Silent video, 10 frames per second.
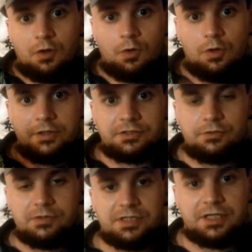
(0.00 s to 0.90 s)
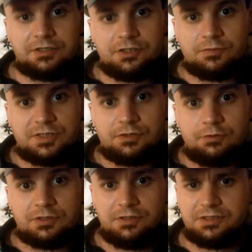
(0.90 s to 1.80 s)
all associations with
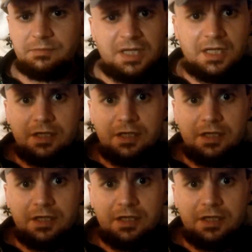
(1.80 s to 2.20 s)
socialism,